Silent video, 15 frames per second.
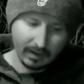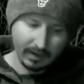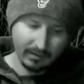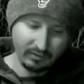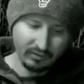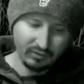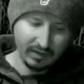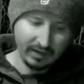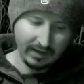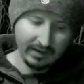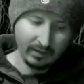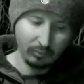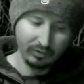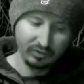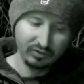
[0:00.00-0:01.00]
And
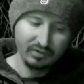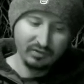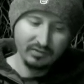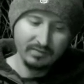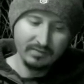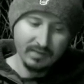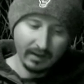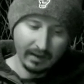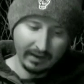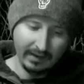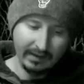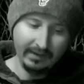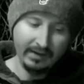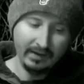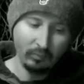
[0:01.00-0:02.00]
it was
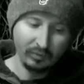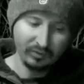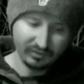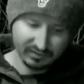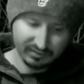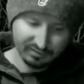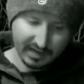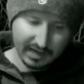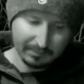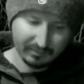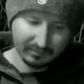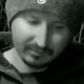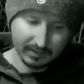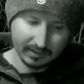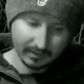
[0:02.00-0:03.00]
the
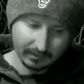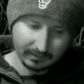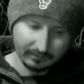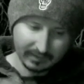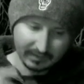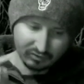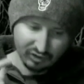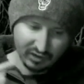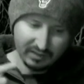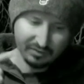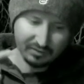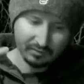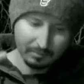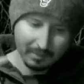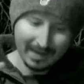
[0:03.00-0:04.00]
Sabbath day that
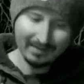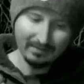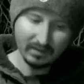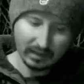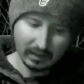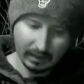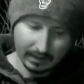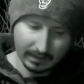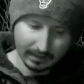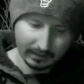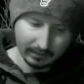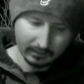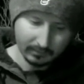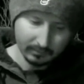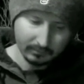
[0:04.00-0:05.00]
Jesus made the
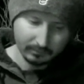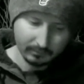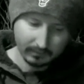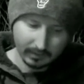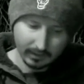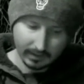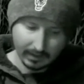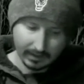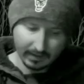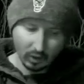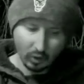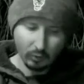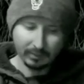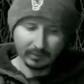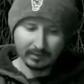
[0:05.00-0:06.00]
clay and
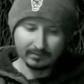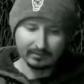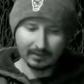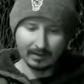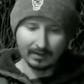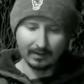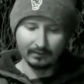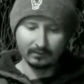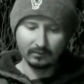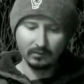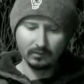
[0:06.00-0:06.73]
opened his eyes.